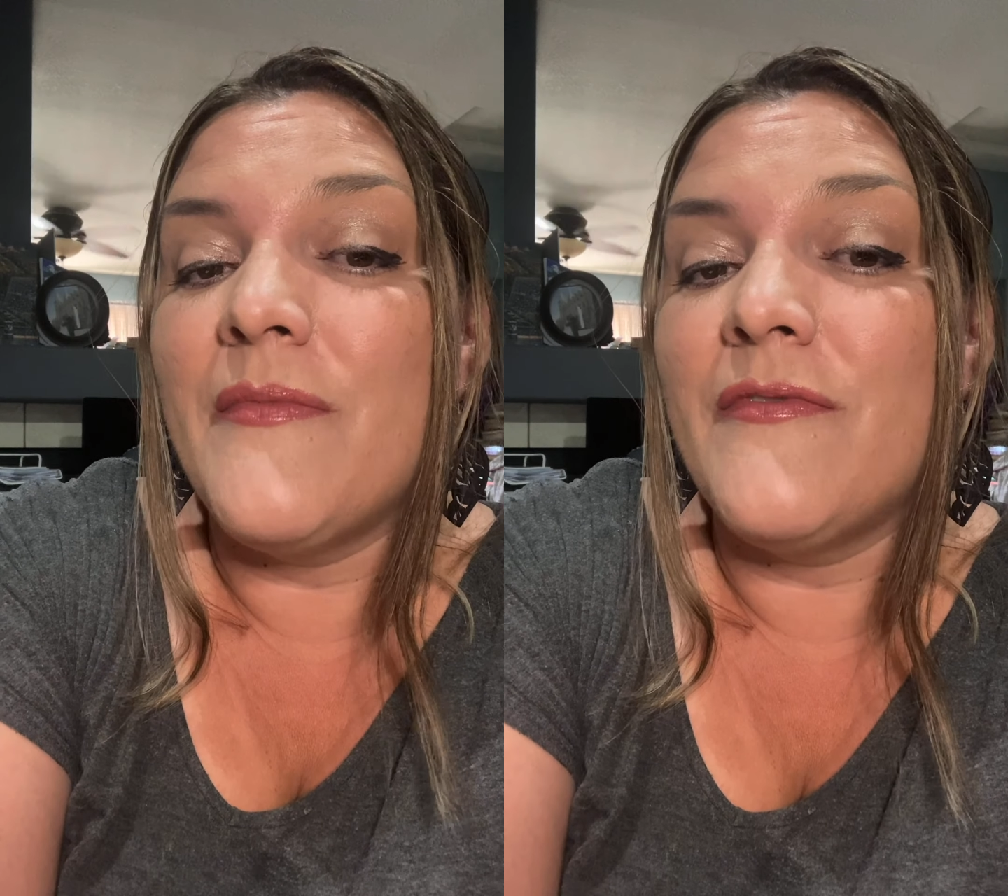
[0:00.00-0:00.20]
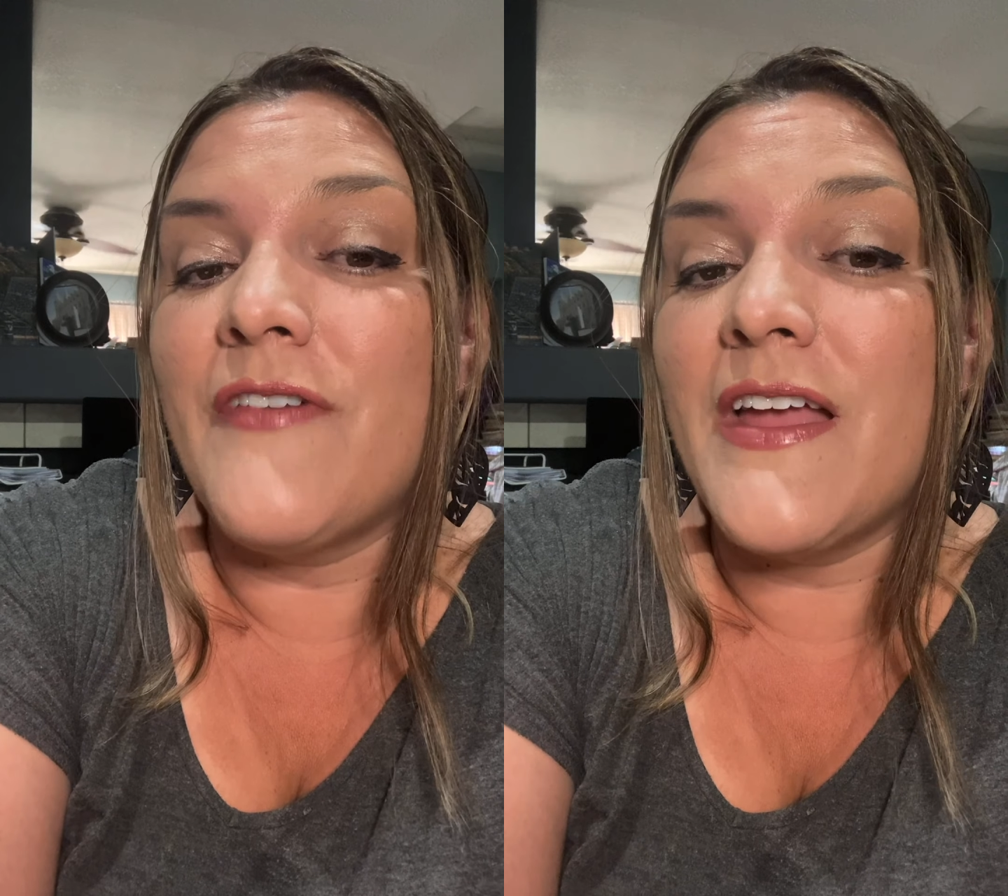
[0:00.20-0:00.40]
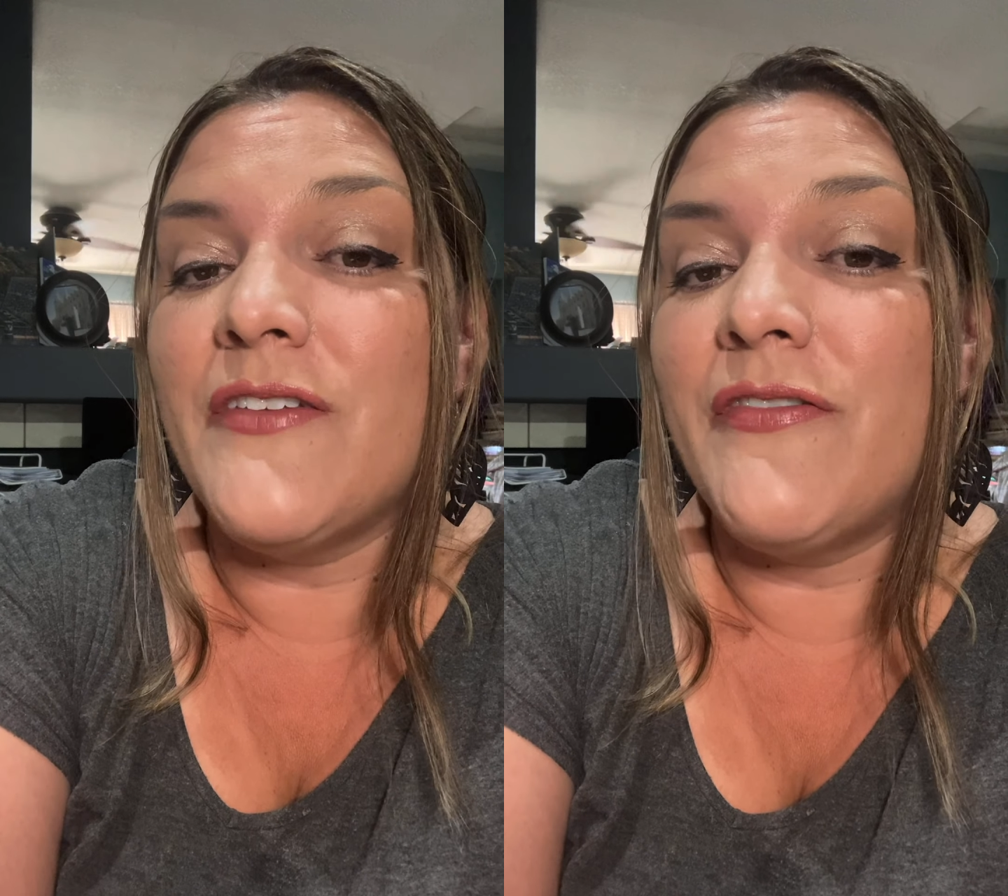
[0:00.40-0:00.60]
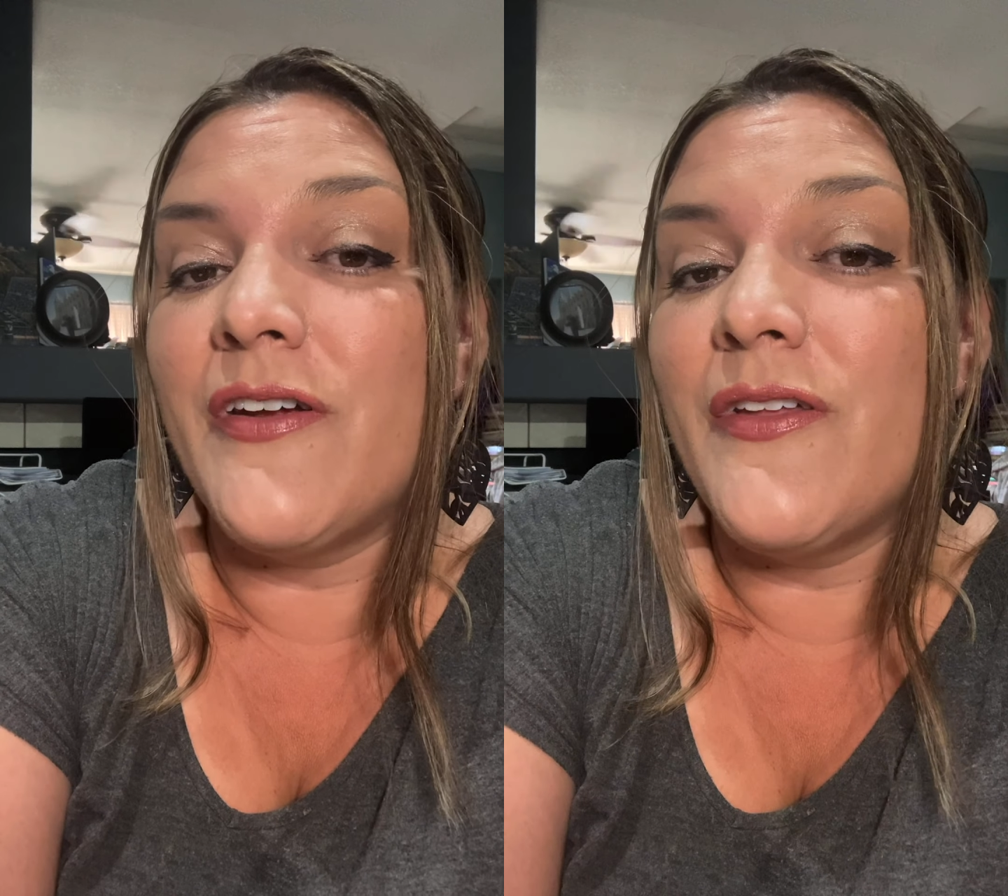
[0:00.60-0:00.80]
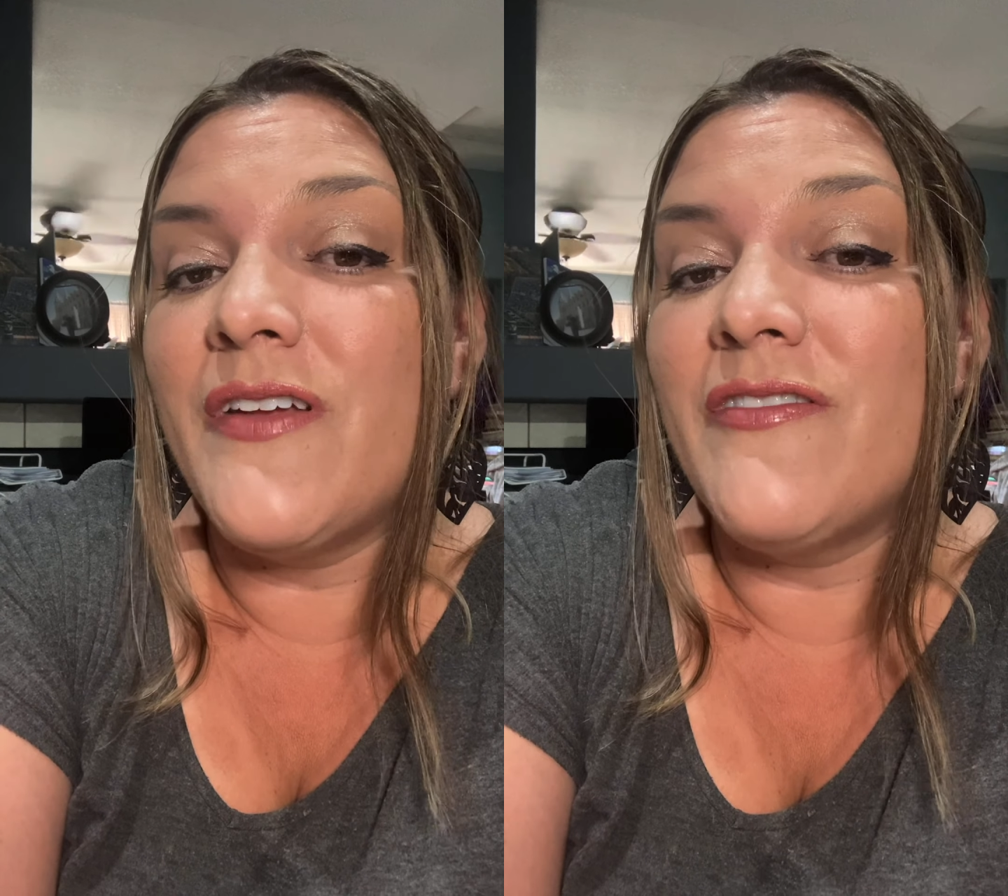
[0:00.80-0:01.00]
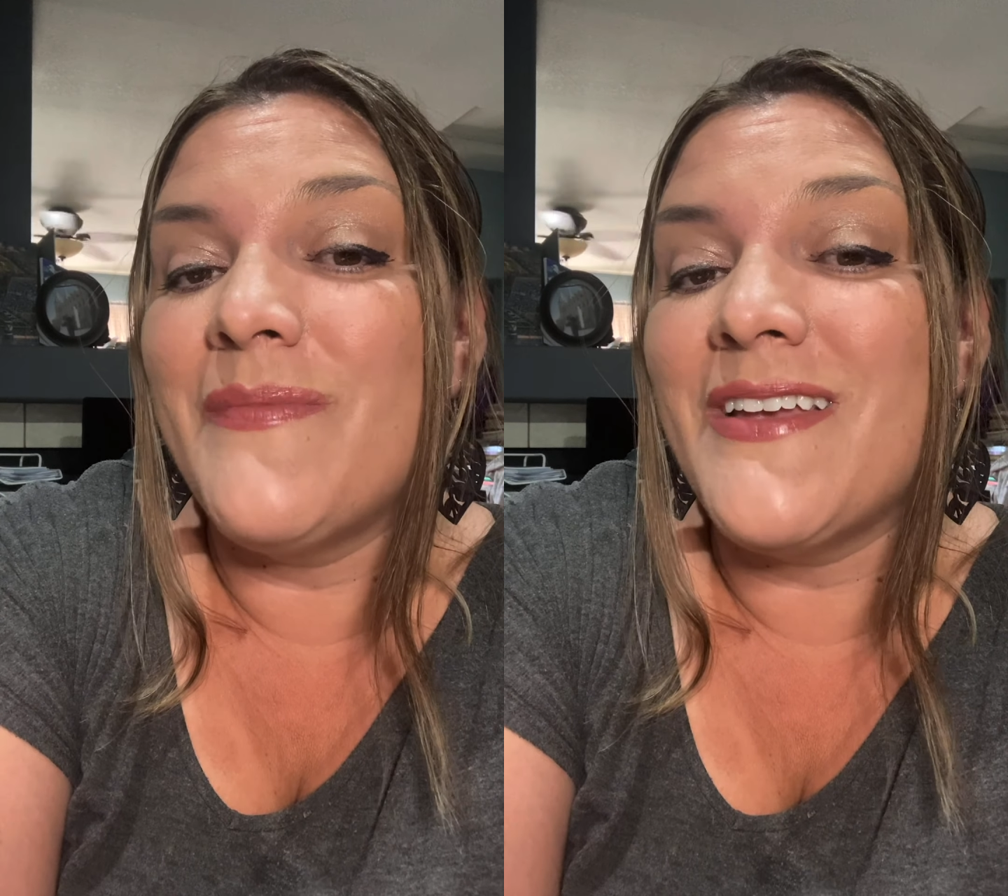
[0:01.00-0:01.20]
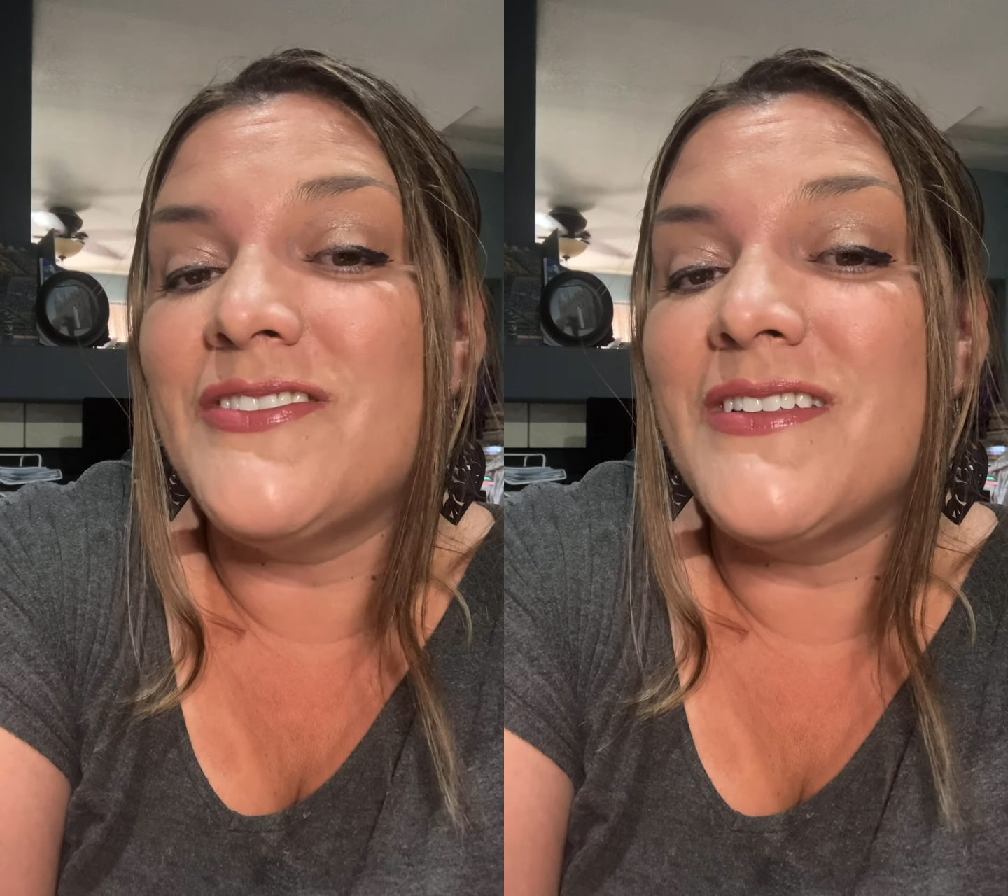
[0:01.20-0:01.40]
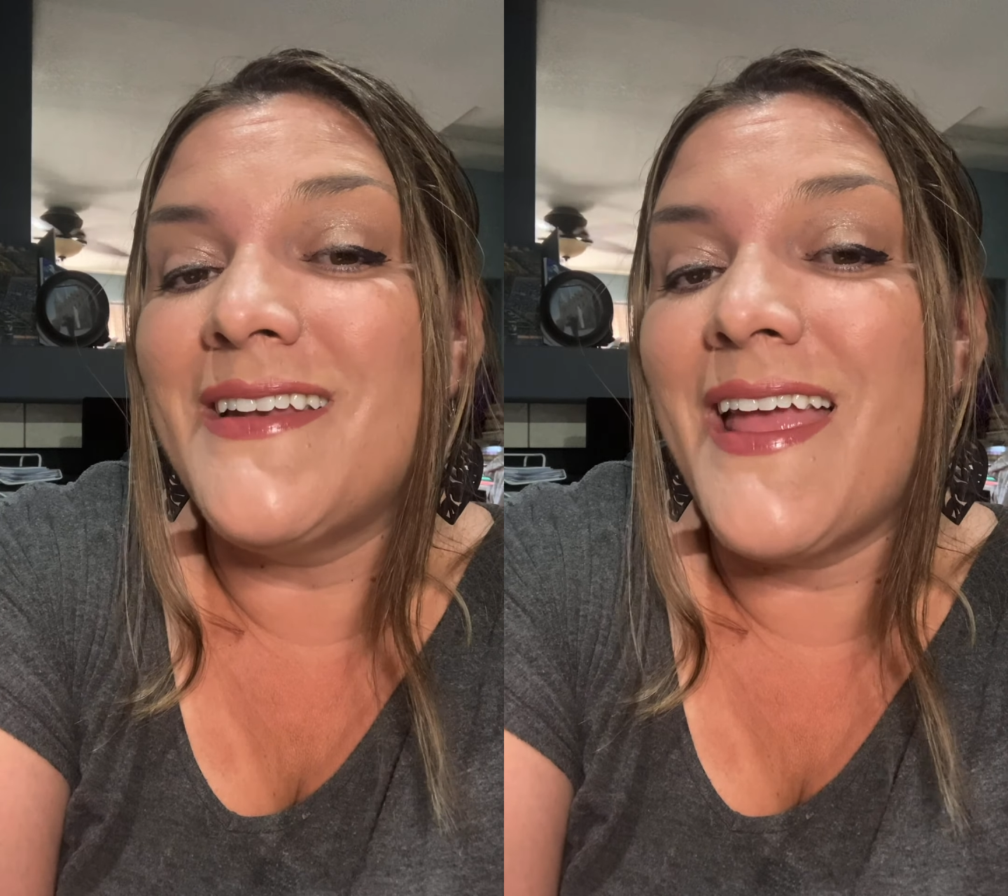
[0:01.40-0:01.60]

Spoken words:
find further information